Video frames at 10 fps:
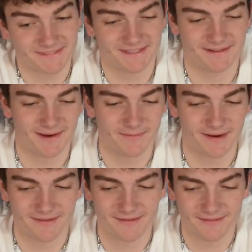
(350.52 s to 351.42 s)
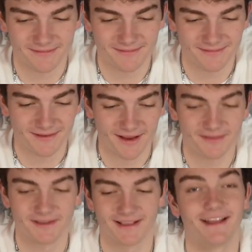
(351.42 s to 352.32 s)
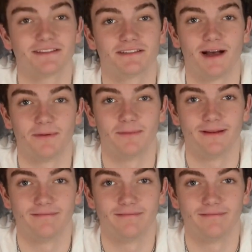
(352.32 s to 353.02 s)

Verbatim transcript: I mean, I'll take that as a compliment.